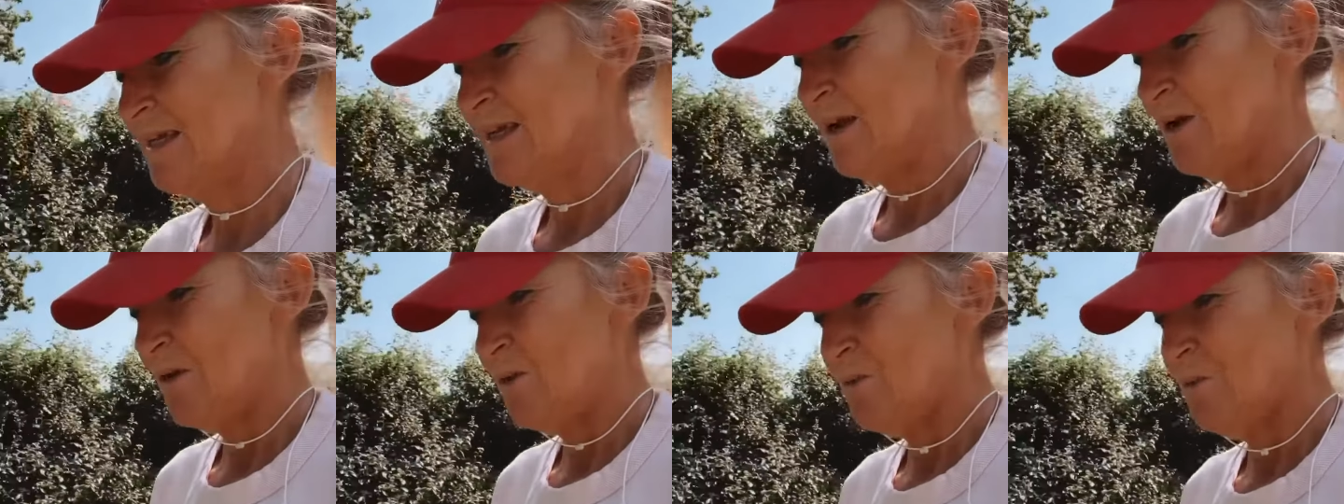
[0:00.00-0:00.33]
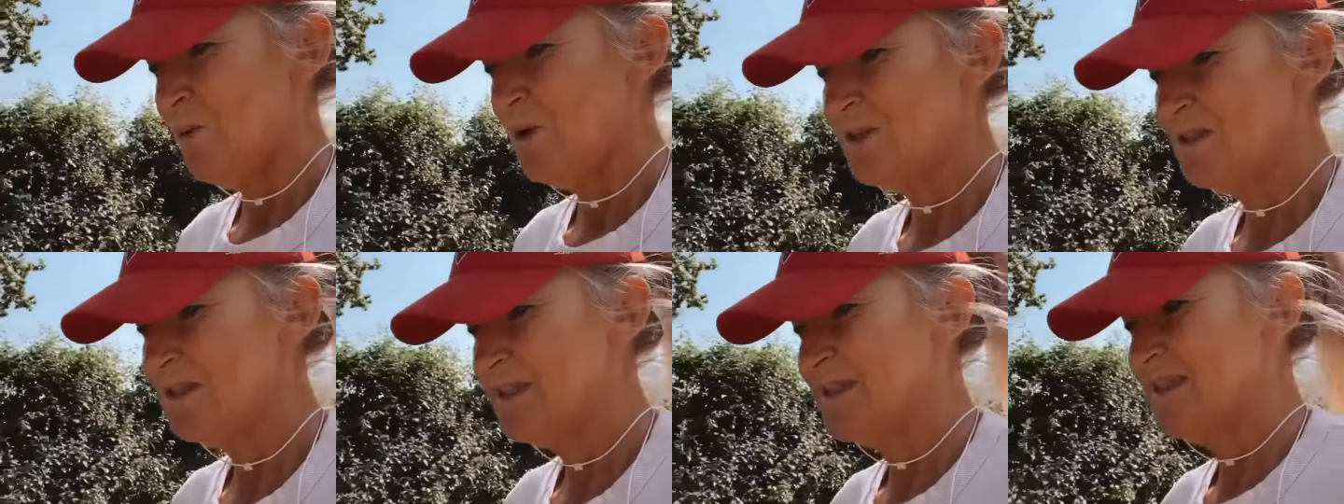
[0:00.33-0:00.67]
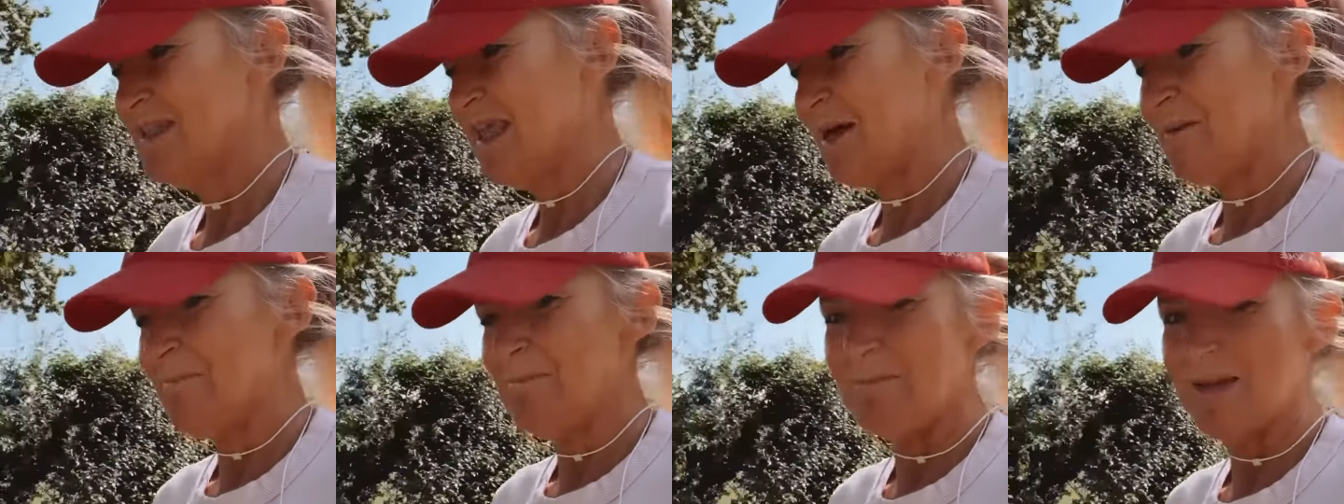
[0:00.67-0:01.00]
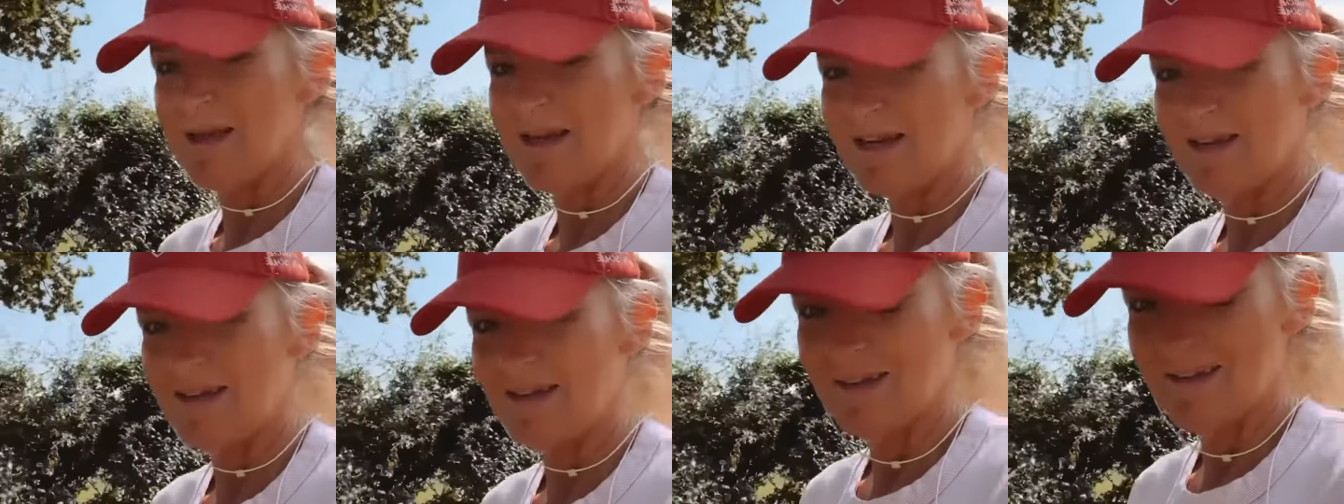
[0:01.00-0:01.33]
What does that mean?
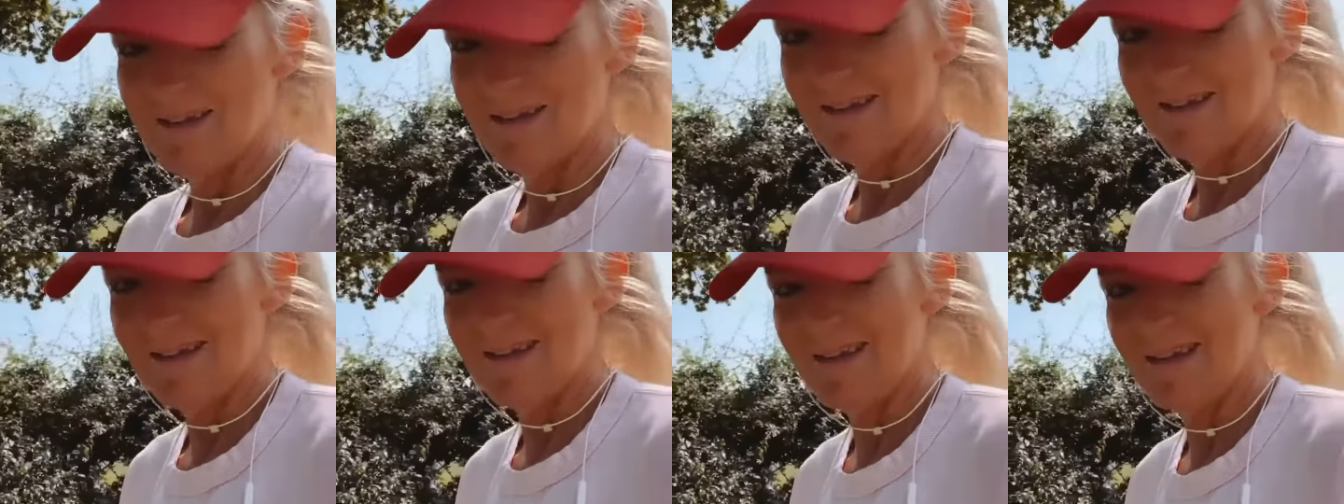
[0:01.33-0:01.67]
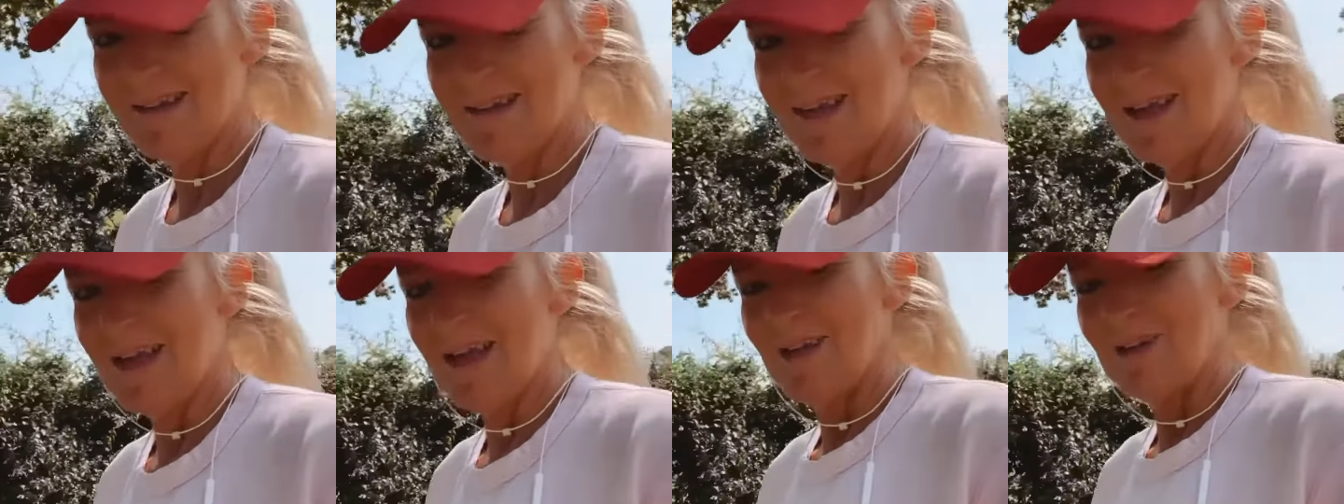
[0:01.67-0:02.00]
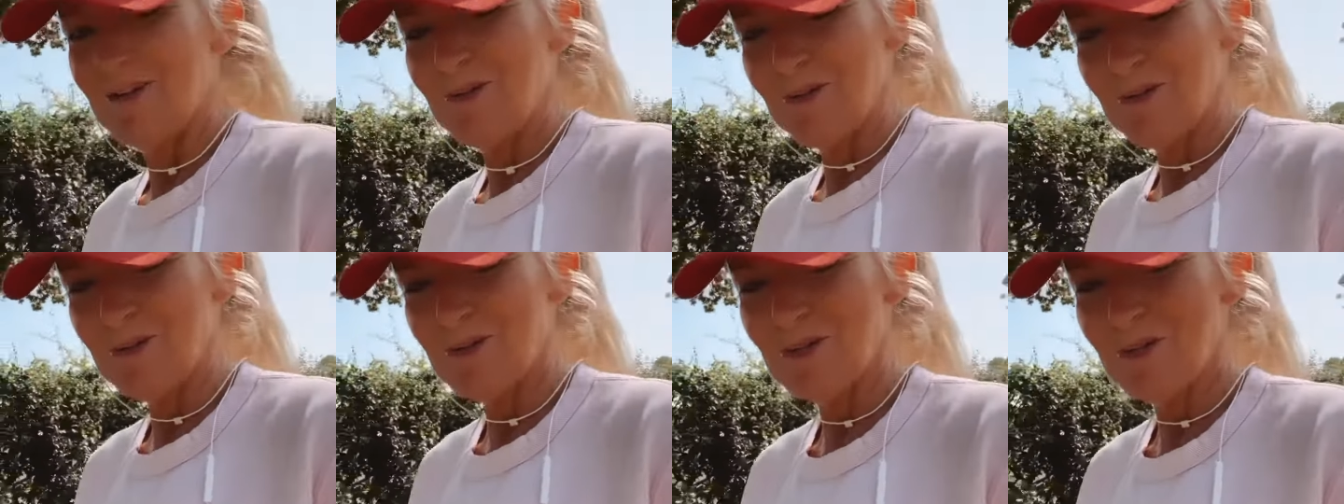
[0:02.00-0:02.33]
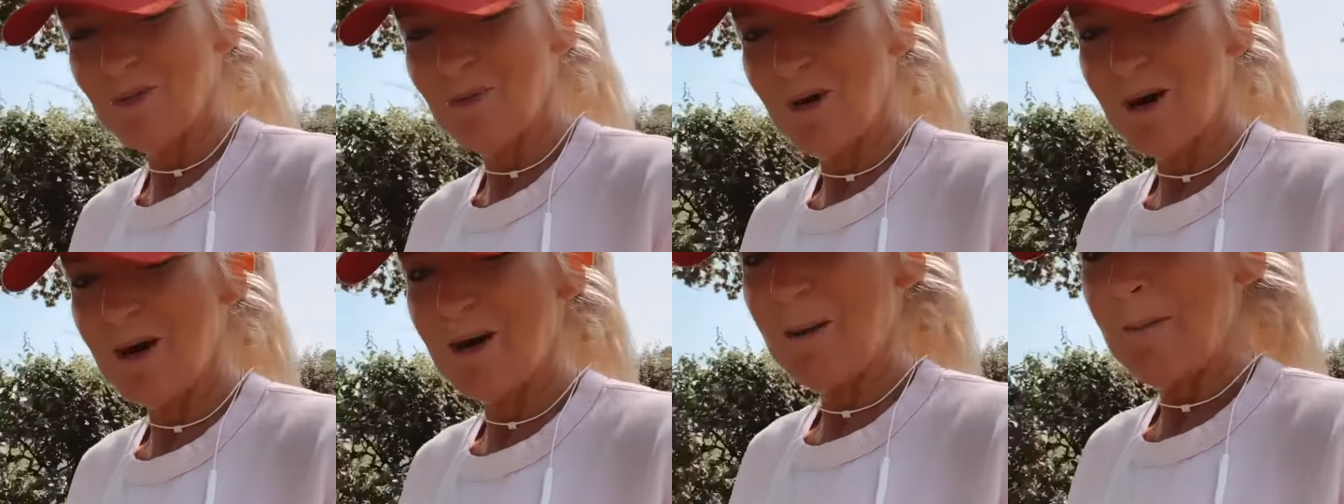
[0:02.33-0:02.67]
Notice the
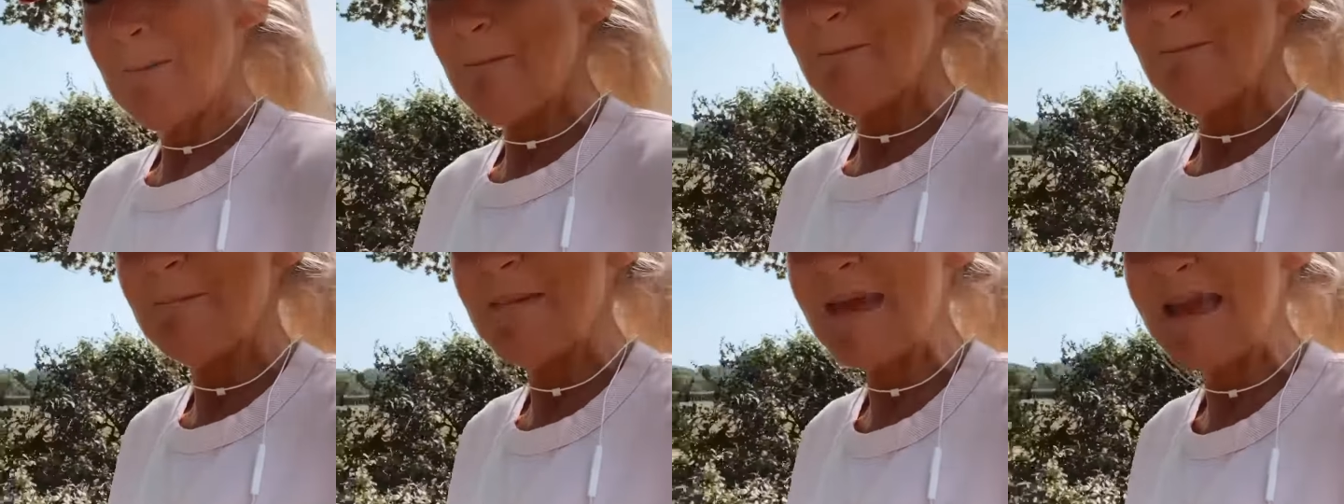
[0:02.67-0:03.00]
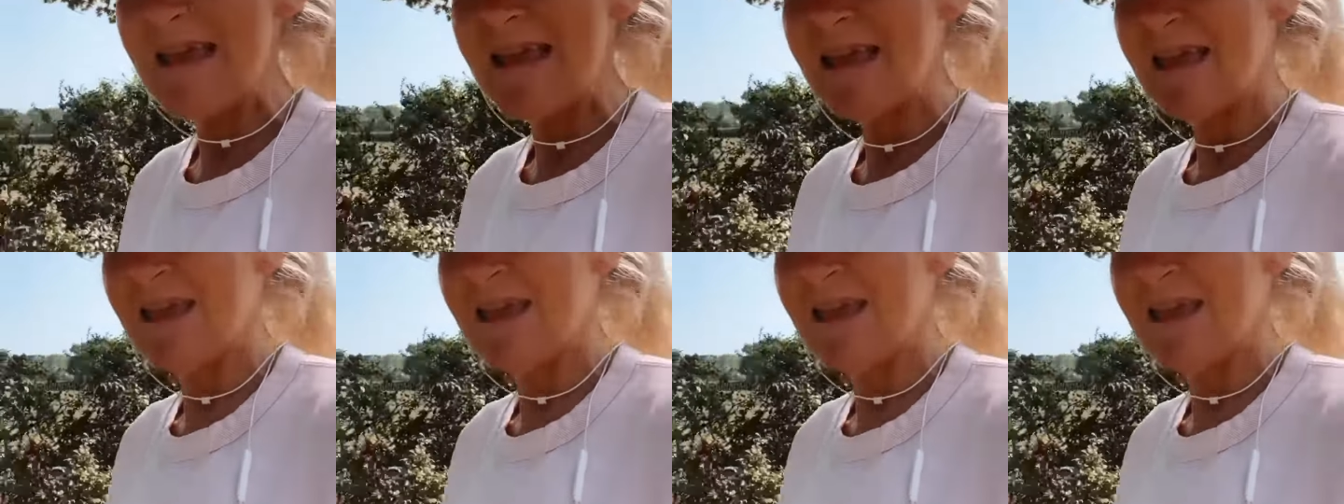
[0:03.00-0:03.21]
word me.